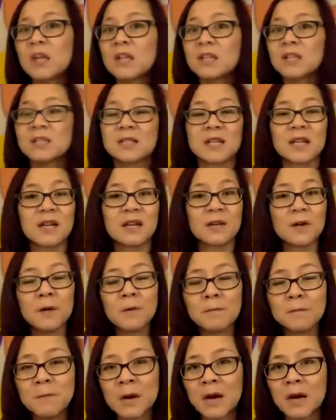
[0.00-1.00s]

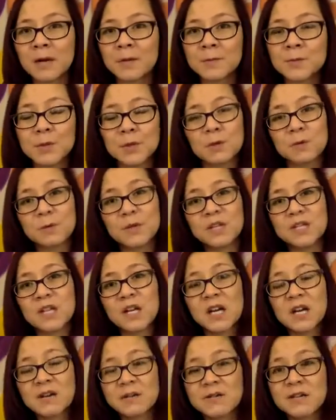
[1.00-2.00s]
stay-at-home moms or
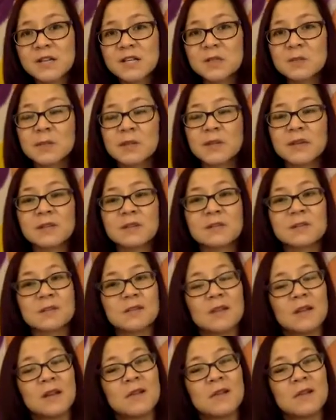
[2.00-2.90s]
retirees because